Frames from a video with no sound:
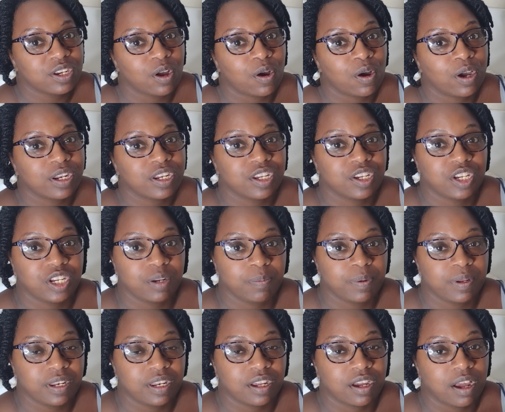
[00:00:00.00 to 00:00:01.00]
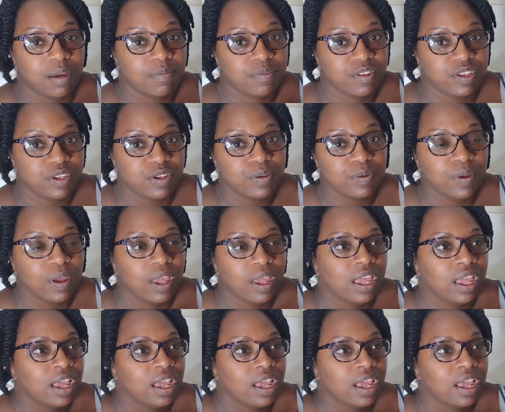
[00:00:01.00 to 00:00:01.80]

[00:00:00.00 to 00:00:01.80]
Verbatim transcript: on the shipping to come to you.